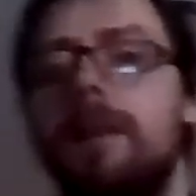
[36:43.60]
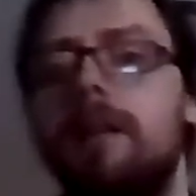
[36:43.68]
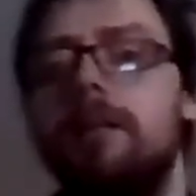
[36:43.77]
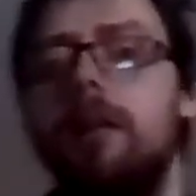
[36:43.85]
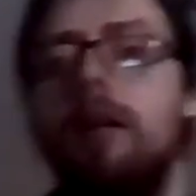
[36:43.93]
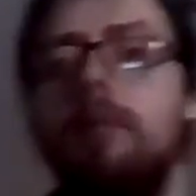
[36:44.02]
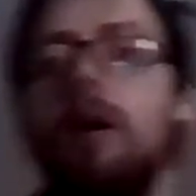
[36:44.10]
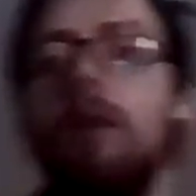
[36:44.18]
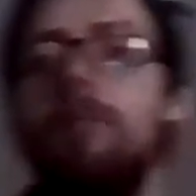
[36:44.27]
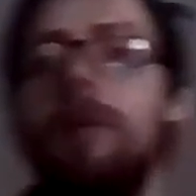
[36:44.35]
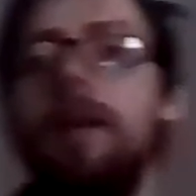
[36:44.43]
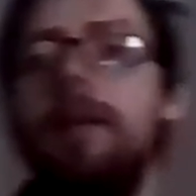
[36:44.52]
So I'm
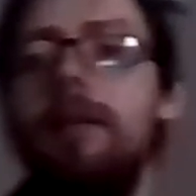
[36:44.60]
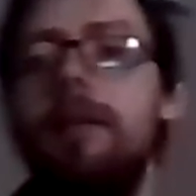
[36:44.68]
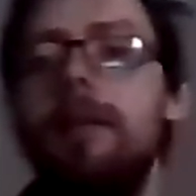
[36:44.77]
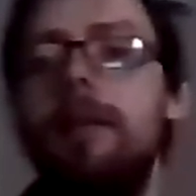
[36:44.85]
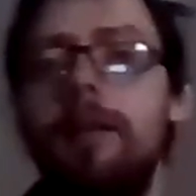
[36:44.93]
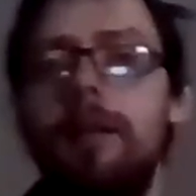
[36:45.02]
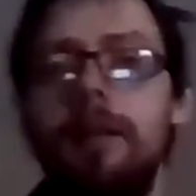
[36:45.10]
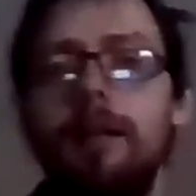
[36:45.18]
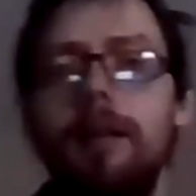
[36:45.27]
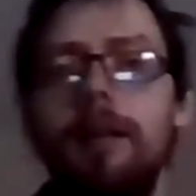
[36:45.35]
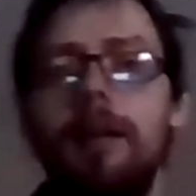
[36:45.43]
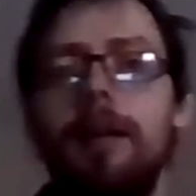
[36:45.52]
hoping
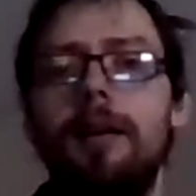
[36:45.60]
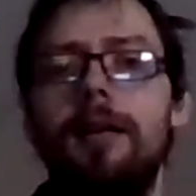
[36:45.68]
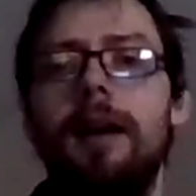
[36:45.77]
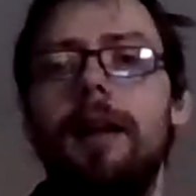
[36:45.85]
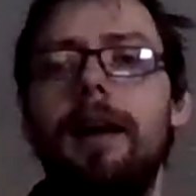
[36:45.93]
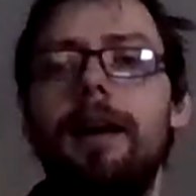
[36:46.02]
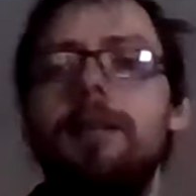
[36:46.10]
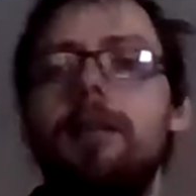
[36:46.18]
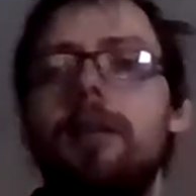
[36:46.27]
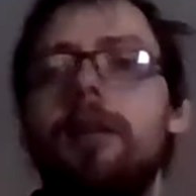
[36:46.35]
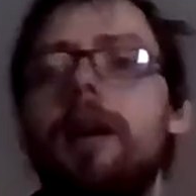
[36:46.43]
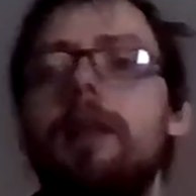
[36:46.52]
that that is
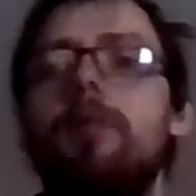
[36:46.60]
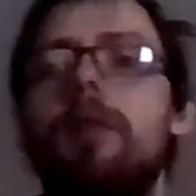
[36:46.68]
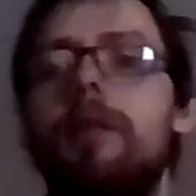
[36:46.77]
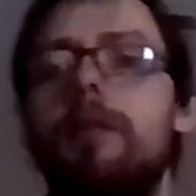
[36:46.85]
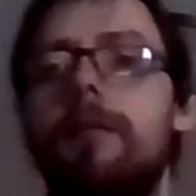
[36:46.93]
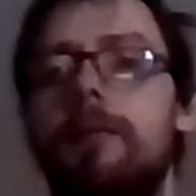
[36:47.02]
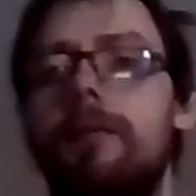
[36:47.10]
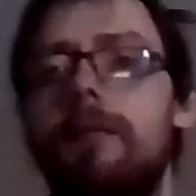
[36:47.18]
okay with